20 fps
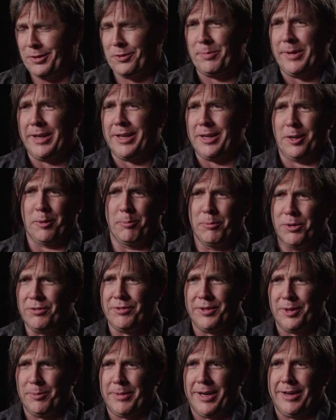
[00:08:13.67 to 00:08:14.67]
is making a
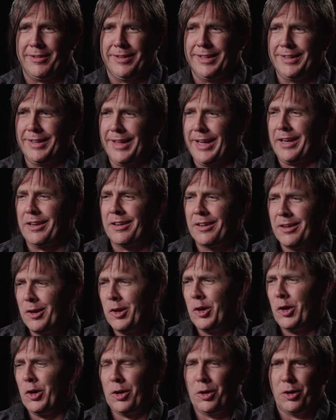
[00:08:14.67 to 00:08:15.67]
movie about it. Like,
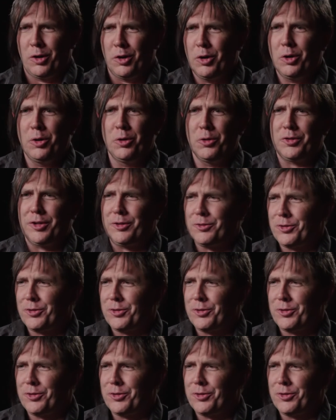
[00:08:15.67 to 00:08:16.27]
who's